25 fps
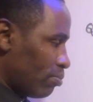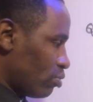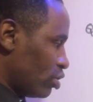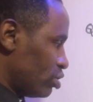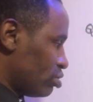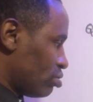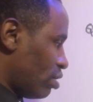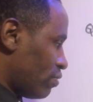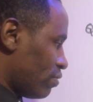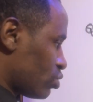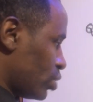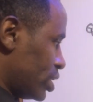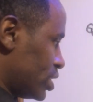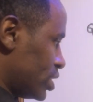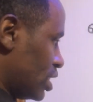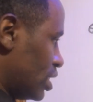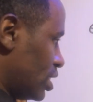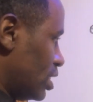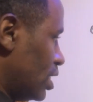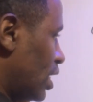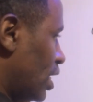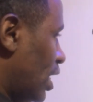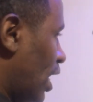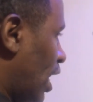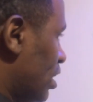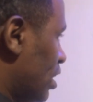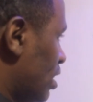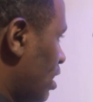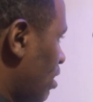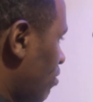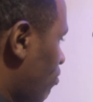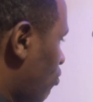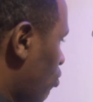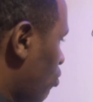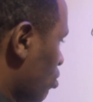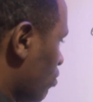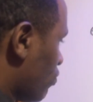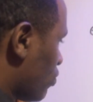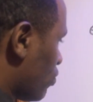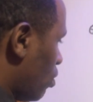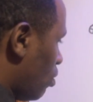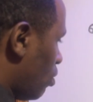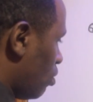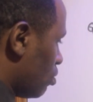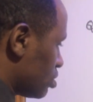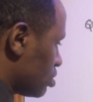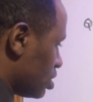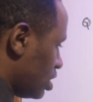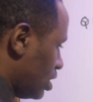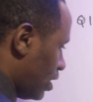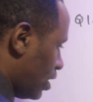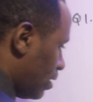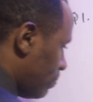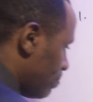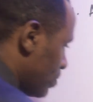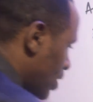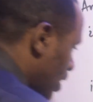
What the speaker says: going to have 20. And therefore of course here